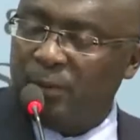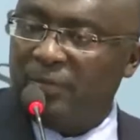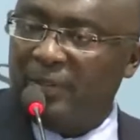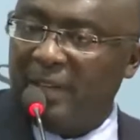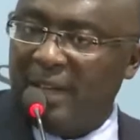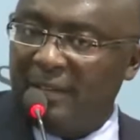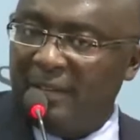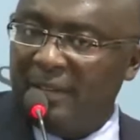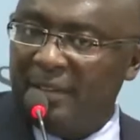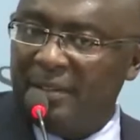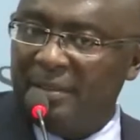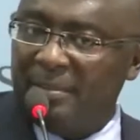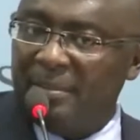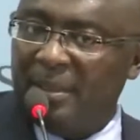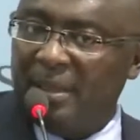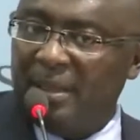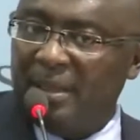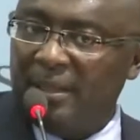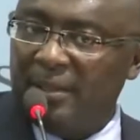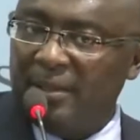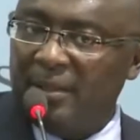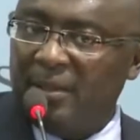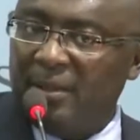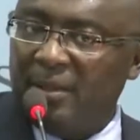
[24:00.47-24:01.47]
to $500
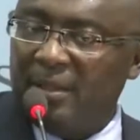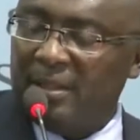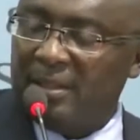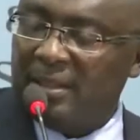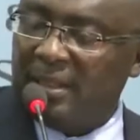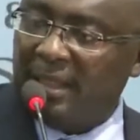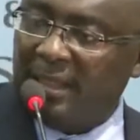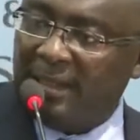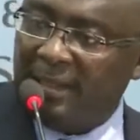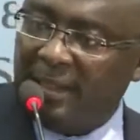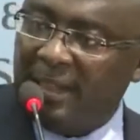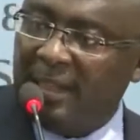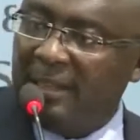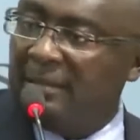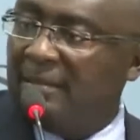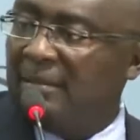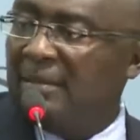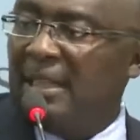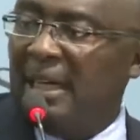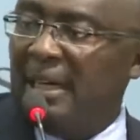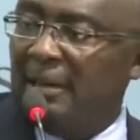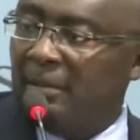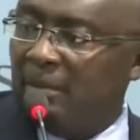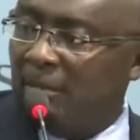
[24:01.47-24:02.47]
million, and
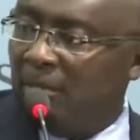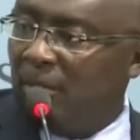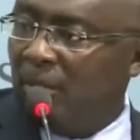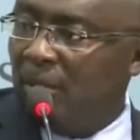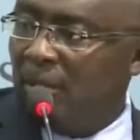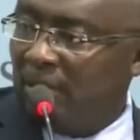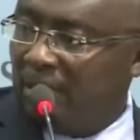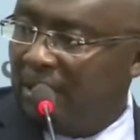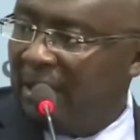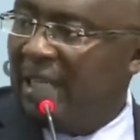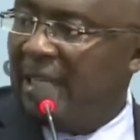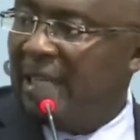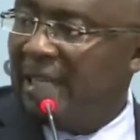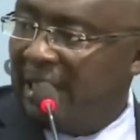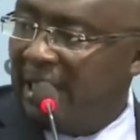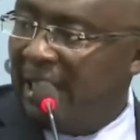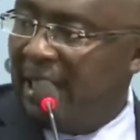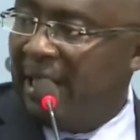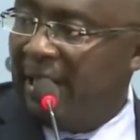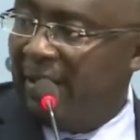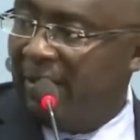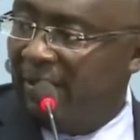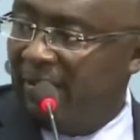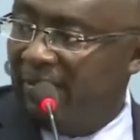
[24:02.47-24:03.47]
then that will take
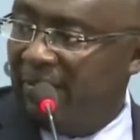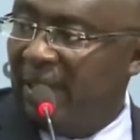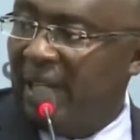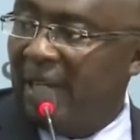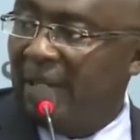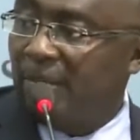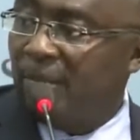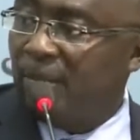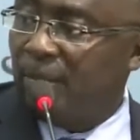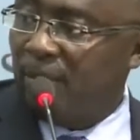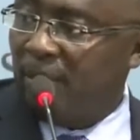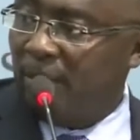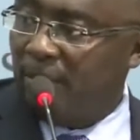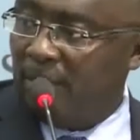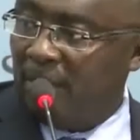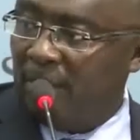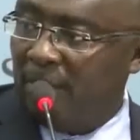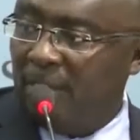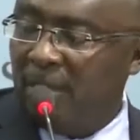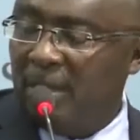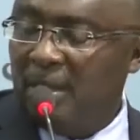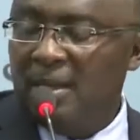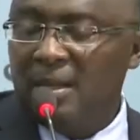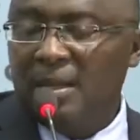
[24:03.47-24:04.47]
care of that
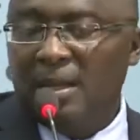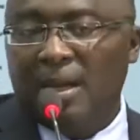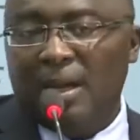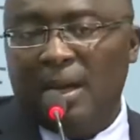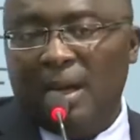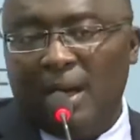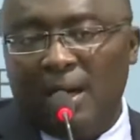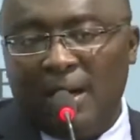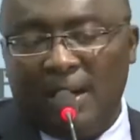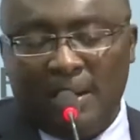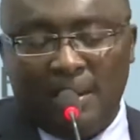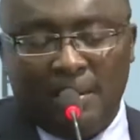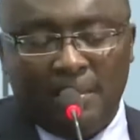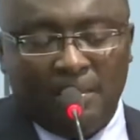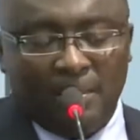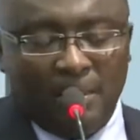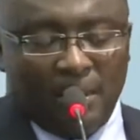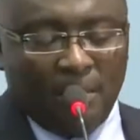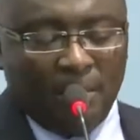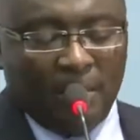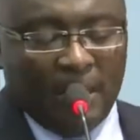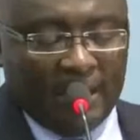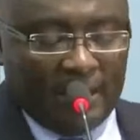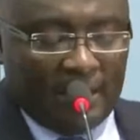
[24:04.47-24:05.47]
problem.
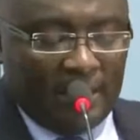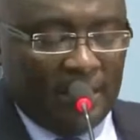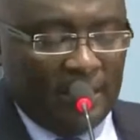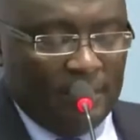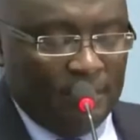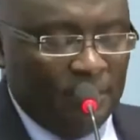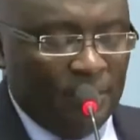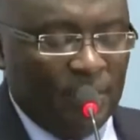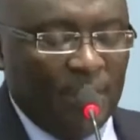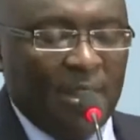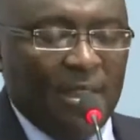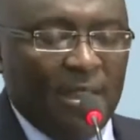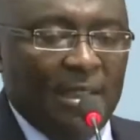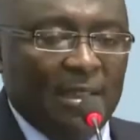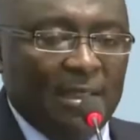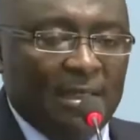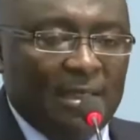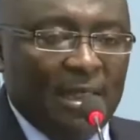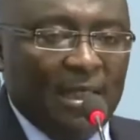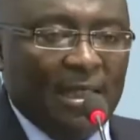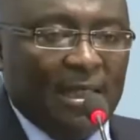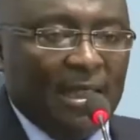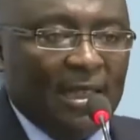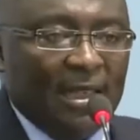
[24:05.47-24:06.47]
But in
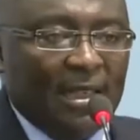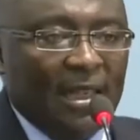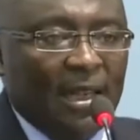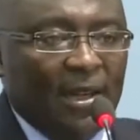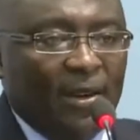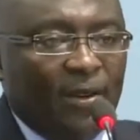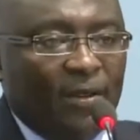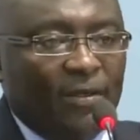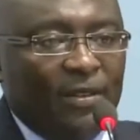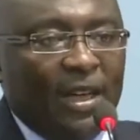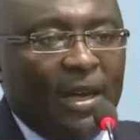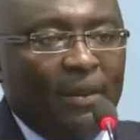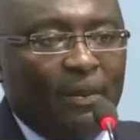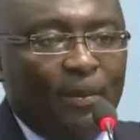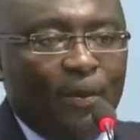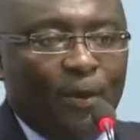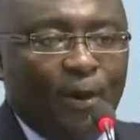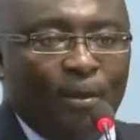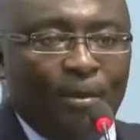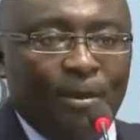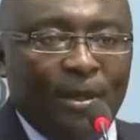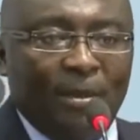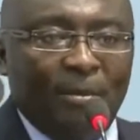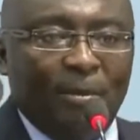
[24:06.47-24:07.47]
taking care of that
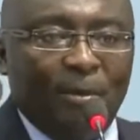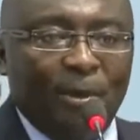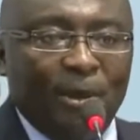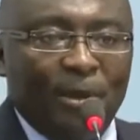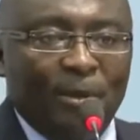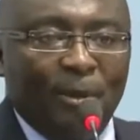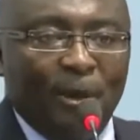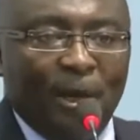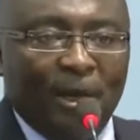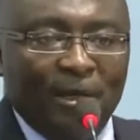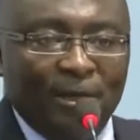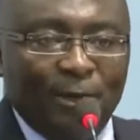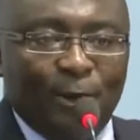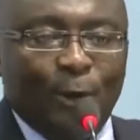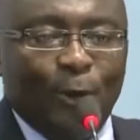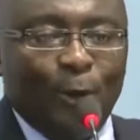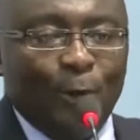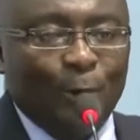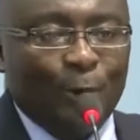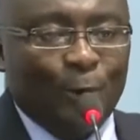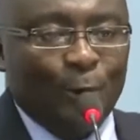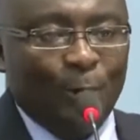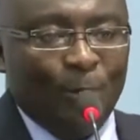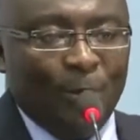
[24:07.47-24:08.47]
problem, we want to
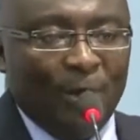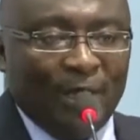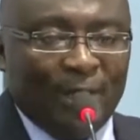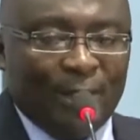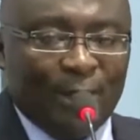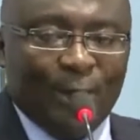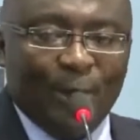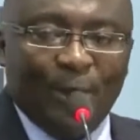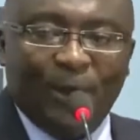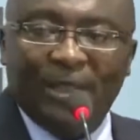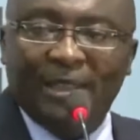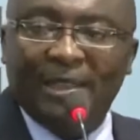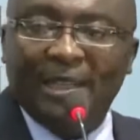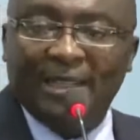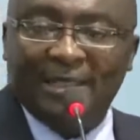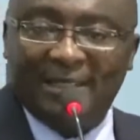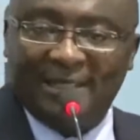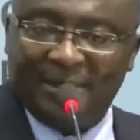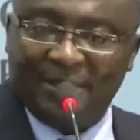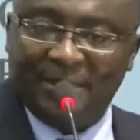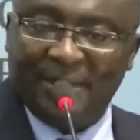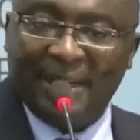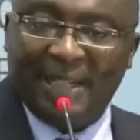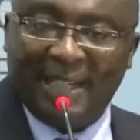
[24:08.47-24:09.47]
also make sure it
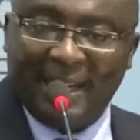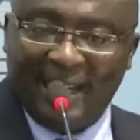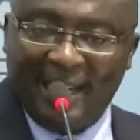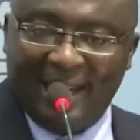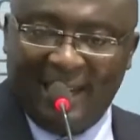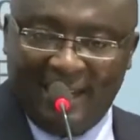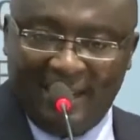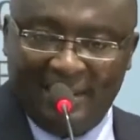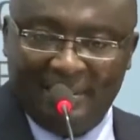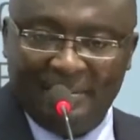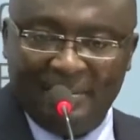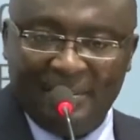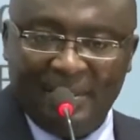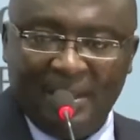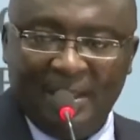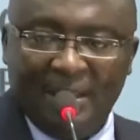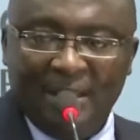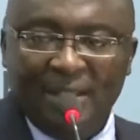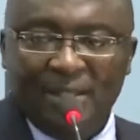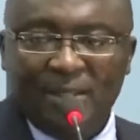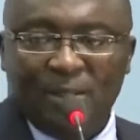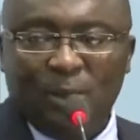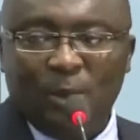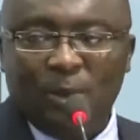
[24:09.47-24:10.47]
doesn't recur.
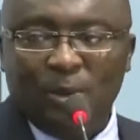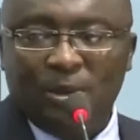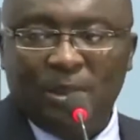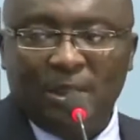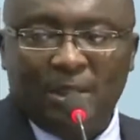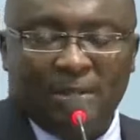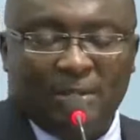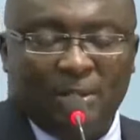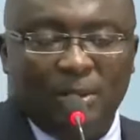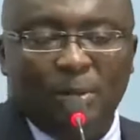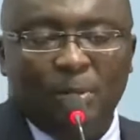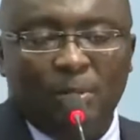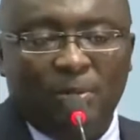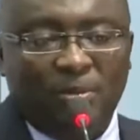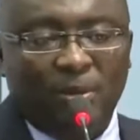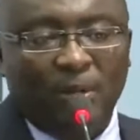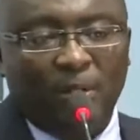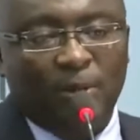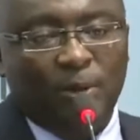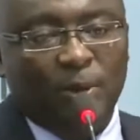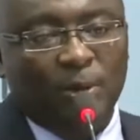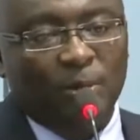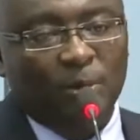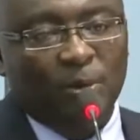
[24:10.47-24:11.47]
So you've
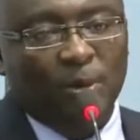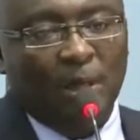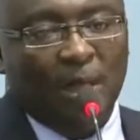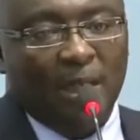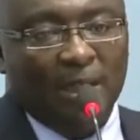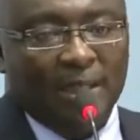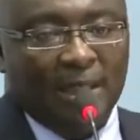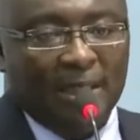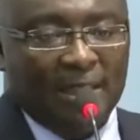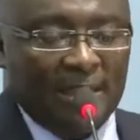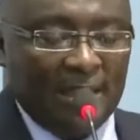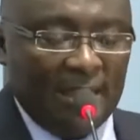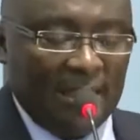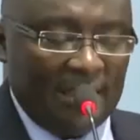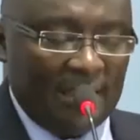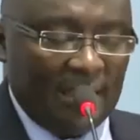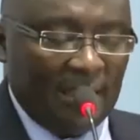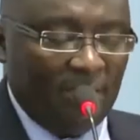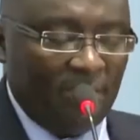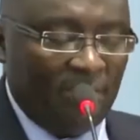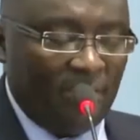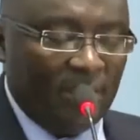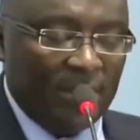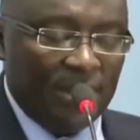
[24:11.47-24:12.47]
got to undertake
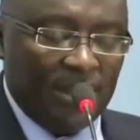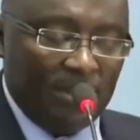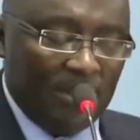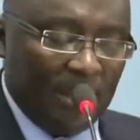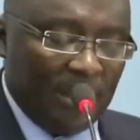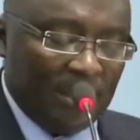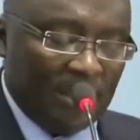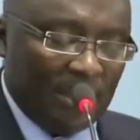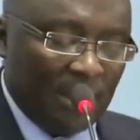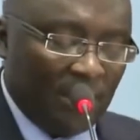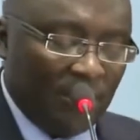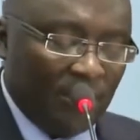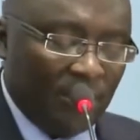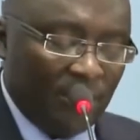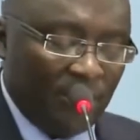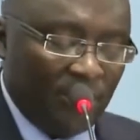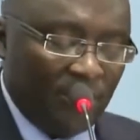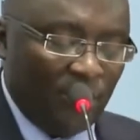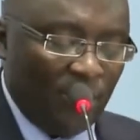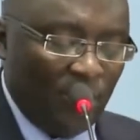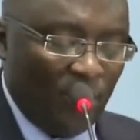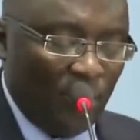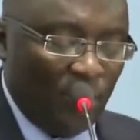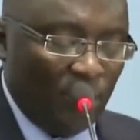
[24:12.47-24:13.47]
some fundamental
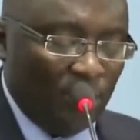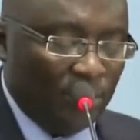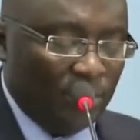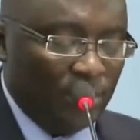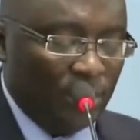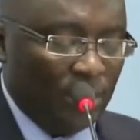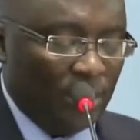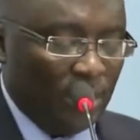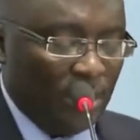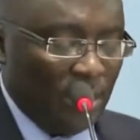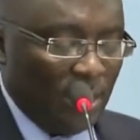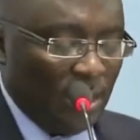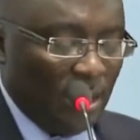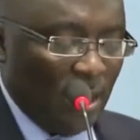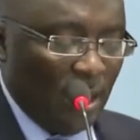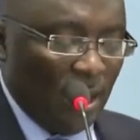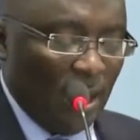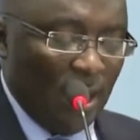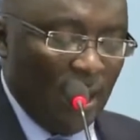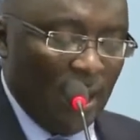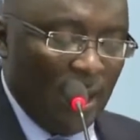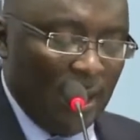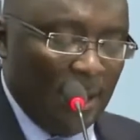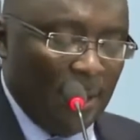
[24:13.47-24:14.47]
reforms,
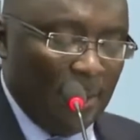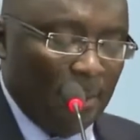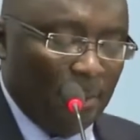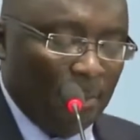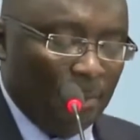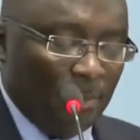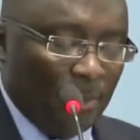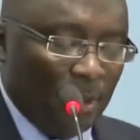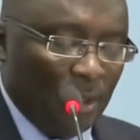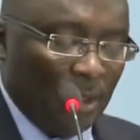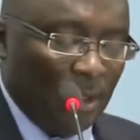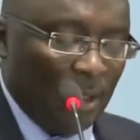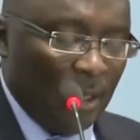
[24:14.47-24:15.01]
and